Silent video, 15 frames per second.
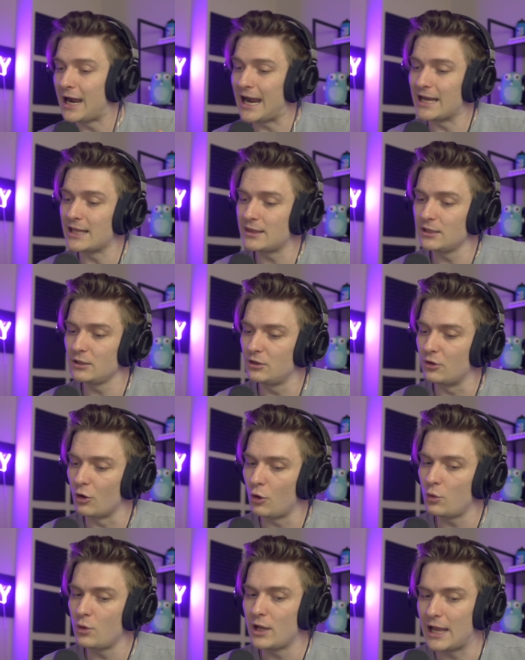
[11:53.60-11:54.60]
I think
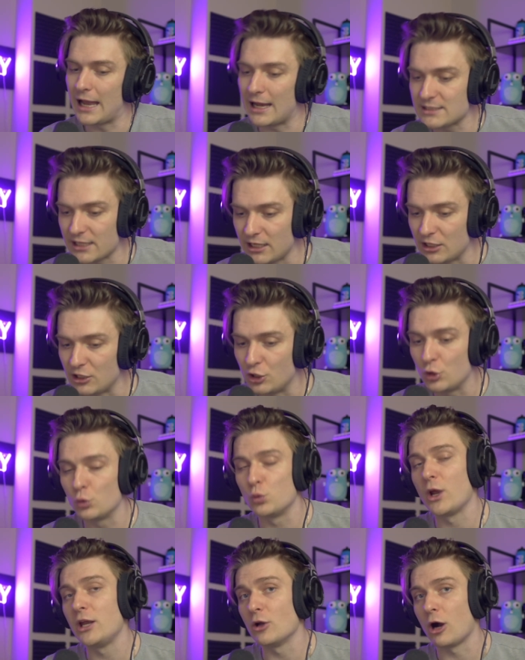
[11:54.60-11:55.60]
Go has a
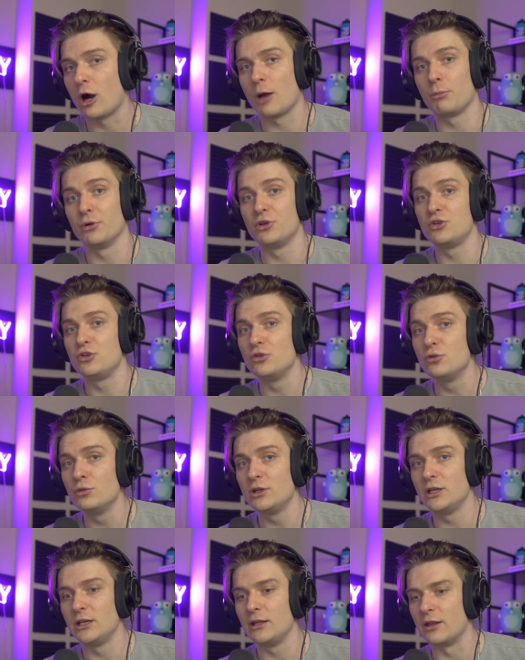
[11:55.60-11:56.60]
great
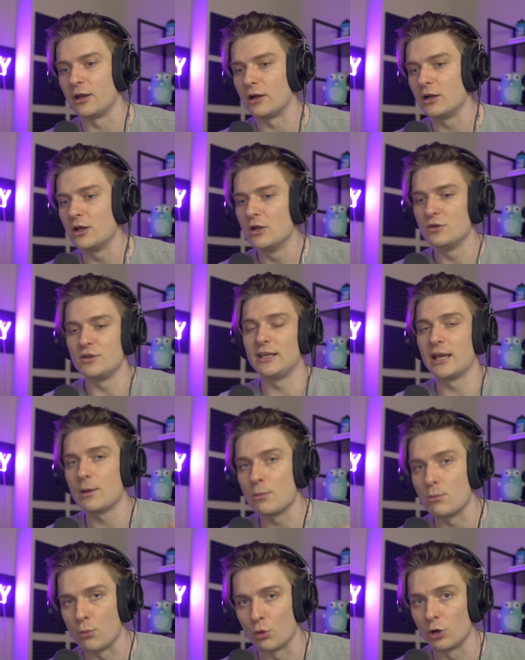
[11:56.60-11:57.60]
opportunity there to
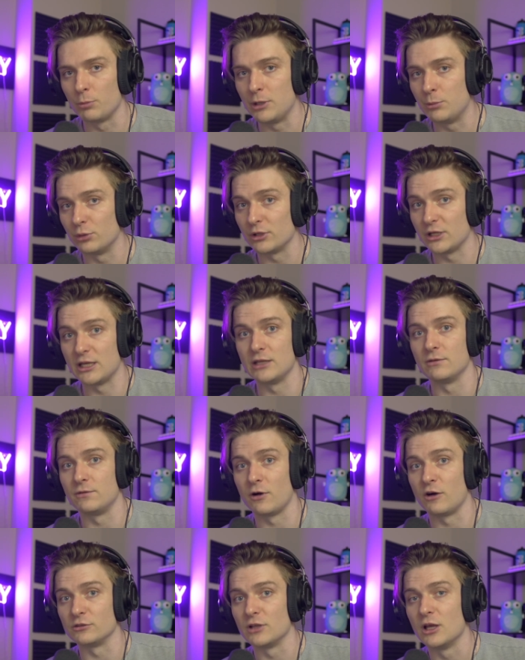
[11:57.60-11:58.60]
get more people
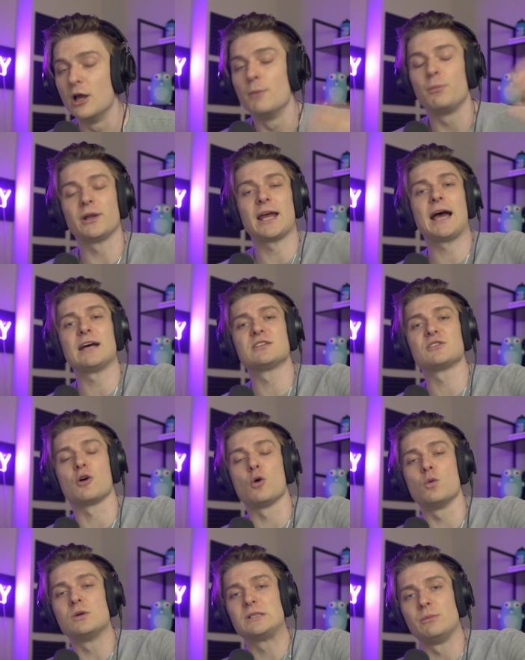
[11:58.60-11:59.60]
involved. But as
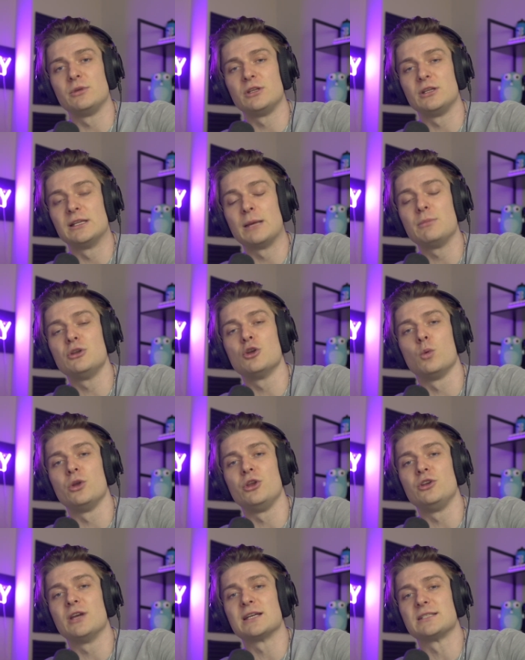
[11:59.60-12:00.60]
always, let me know
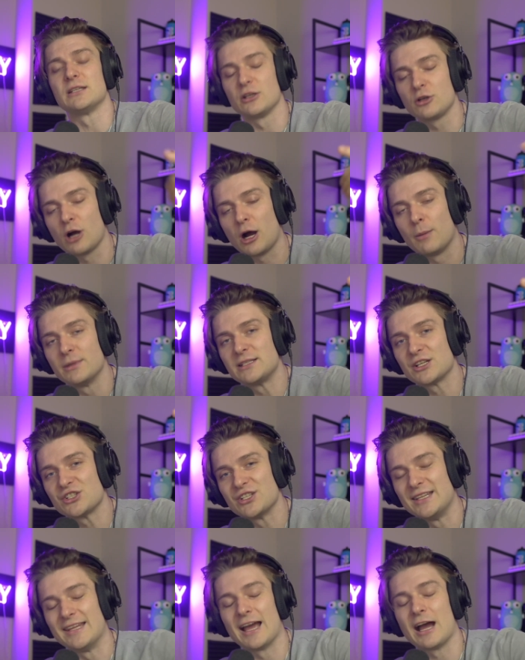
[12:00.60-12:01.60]
what you guys think in the comment
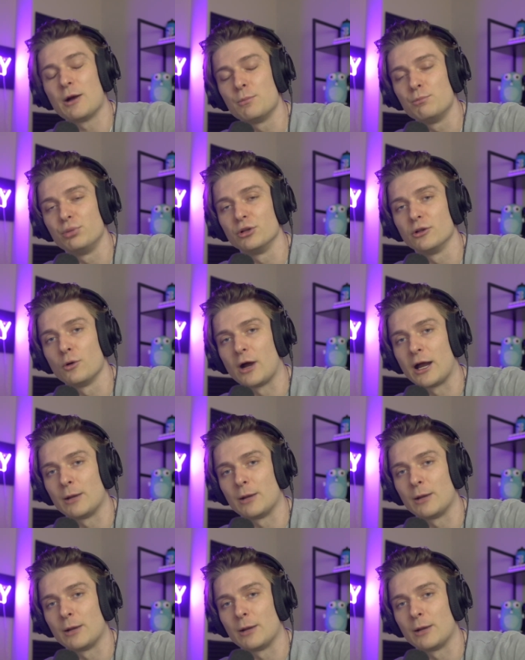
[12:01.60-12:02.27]
section down below.